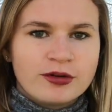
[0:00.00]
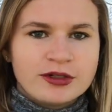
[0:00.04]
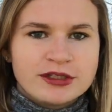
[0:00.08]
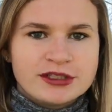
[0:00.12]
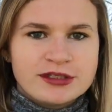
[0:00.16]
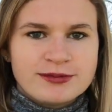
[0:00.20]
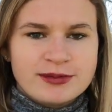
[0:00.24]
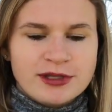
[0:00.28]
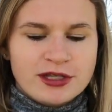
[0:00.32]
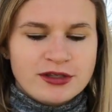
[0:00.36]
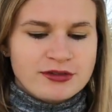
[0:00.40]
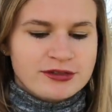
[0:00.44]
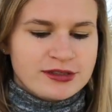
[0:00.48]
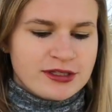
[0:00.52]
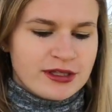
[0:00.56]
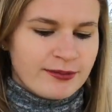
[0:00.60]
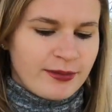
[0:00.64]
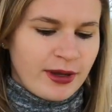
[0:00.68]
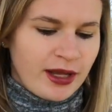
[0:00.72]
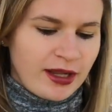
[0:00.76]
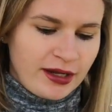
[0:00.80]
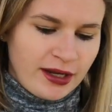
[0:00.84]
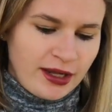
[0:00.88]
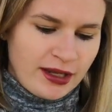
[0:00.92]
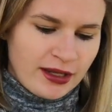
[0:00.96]
going to be using
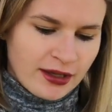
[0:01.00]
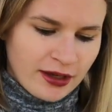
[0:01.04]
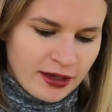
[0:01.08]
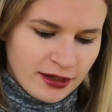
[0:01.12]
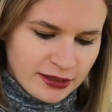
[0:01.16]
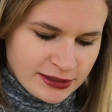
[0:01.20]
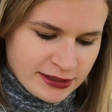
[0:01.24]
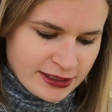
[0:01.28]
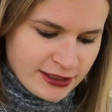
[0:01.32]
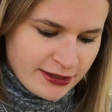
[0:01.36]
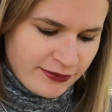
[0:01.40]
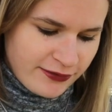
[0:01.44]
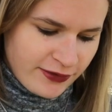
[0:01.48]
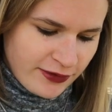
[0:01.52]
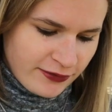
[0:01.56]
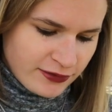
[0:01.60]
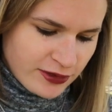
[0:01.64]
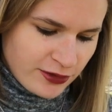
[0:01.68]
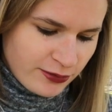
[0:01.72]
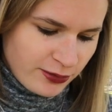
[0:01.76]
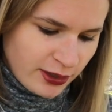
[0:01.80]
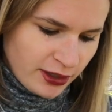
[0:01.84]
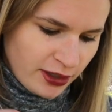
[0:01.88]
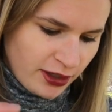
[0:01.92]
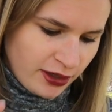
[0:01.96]
my Nikon
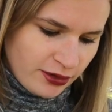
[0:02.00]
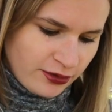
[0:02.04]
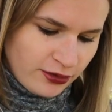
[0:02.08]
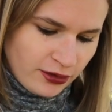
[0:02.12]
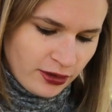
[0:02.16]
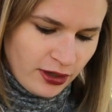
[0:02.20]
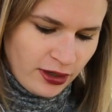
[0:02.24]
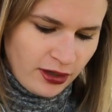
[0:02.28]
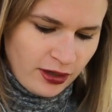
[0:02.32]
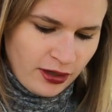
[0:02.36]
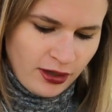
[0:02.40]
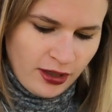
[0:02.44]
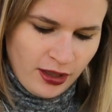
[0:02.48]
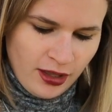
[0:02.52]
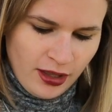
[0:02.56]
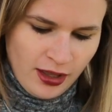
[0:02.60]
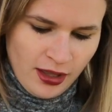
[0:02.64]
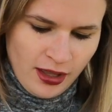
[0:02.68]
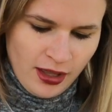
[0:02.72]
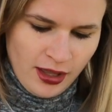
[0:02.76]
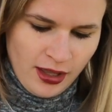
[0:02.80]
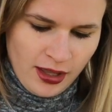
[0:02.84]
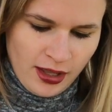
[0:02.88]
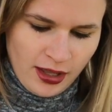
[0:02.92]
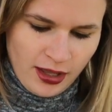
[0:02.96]
D5100,
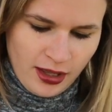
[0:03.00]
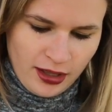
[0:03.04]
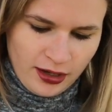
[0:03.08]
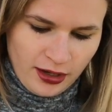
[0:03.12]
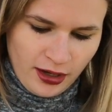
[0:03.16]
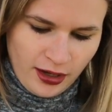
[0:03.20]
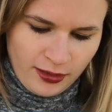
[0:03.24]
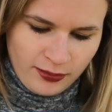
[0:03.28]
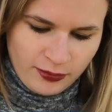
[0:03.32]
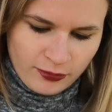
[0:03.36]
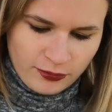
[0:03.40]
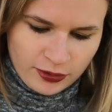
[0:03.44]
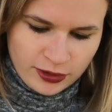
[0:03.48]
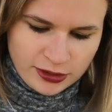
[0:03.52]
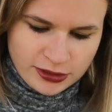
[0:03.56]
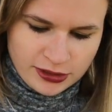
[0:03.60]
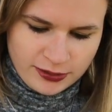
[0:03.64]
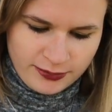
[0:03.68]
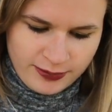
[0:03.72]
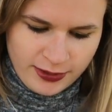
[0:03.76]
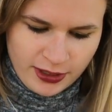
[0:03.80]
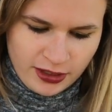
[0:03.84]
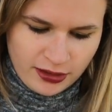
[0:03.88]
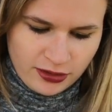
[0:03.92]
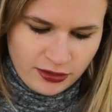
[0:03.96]
and I'm going to
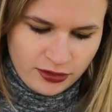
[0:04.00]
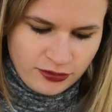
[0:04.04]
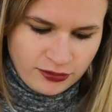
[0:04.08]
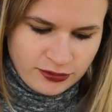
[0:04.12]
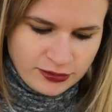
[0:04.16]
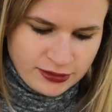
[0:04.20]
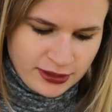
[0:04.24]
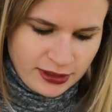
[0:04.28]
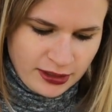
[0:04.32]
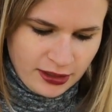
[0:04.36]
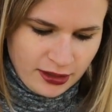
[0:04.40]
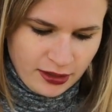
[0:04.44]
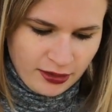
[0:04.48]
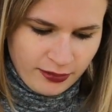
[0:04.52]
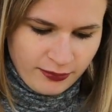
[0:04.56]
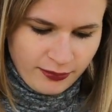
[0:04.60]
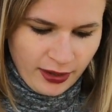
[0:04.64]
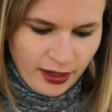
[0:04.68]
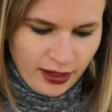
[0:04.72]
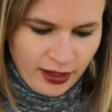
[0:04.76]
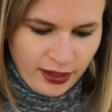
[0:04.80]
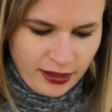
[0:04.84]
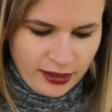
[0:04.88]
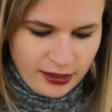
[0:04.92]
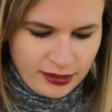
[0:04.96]
be using
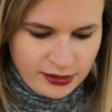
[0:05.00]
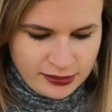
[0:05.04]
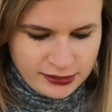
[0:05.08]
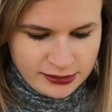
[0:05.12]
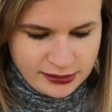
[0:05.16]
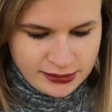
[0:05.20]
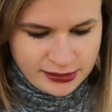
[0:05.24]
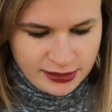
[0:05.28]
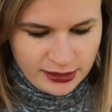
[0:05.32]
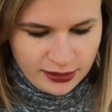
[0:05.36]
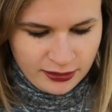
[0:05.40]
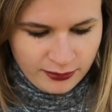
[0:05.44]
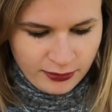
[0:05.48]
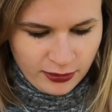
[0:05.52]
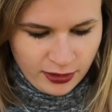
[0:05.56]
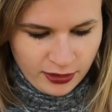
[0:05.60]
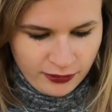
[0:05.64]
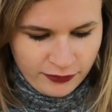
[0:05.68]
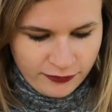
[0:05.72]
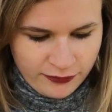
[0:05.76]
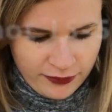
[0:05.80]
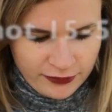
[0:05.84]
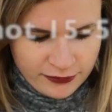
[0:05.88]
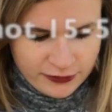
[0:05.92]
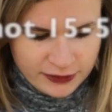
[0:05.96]
my Sigma
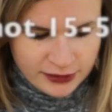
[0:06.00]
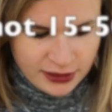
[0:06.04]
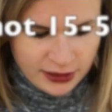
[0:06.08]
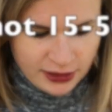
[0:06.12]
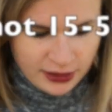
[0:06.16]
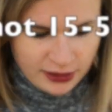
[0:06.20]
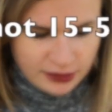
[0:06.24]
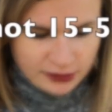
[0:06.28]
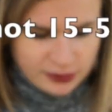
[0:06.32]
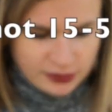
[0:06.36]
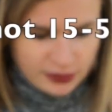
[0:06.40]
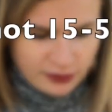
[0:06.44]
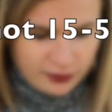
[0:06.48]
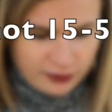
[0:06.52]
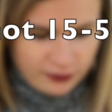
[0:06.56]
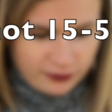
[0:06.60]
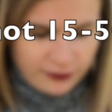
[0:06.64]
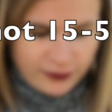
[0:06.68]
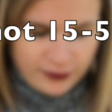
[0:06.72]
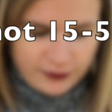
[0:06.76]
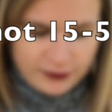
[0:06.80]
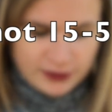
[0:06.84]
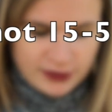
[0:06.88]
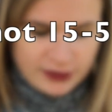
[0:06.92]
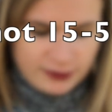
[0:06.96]

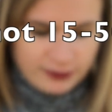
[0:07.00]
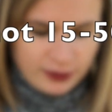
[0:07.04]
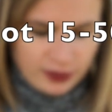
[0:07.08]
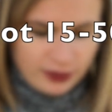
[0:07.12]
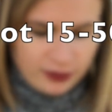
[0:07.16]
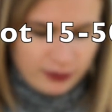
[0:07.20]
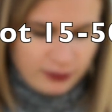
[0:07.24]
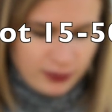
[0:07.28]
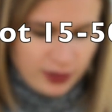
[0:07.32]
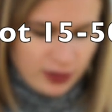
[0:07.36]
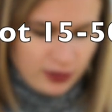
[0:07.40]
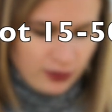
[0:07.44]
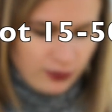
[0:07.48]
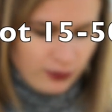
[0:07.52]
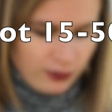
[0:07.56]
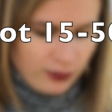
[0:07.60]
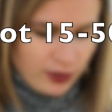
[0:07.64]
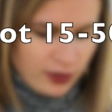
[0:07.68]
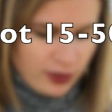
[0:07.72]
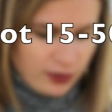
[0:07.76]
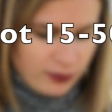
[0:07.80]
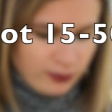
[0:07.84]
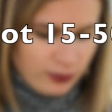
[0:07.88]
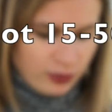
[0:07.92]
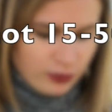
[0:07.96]
15-50mm
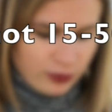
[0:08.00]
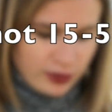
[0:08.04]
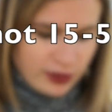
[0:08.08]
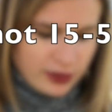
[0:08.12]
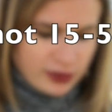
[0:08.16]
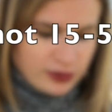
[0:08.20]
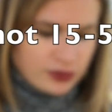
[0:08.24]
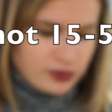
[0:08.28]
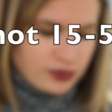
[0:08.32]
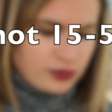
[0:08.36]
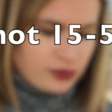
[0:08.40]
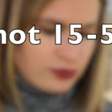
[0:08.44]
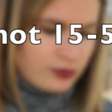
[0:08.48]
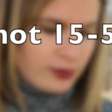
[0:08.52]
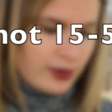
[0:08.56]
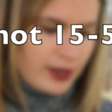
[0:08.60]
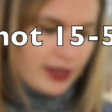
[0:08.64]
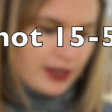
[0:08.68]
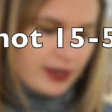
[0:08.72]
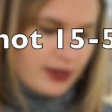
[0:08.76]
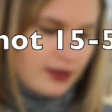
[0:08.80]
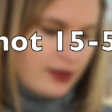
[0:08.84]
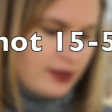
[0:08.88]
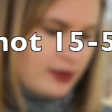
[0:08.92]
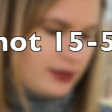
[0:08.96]

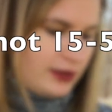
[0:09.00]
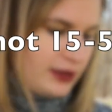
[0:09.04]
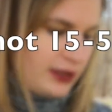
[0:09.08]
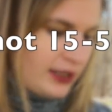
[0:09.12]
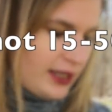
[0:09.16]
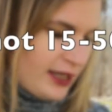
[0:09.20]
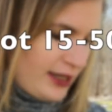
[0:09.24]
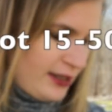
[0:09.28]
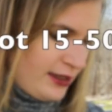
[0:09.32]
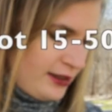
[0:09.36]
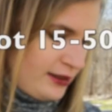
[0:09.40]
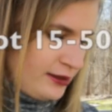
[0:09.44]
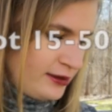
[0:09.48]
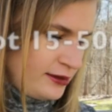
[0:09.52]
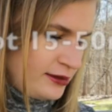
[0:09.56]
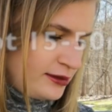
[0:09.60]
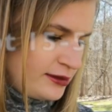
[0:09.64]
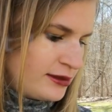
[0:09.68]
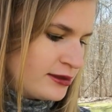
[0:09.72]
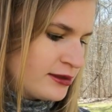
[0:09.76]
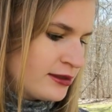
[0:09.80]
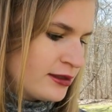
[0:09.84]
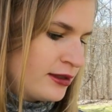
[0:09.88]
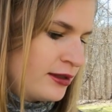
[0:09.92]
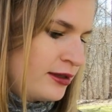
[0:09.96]
1.28
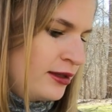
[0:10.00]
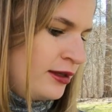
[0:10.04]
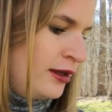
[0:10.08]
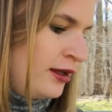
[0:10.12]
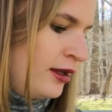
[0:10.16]
lens.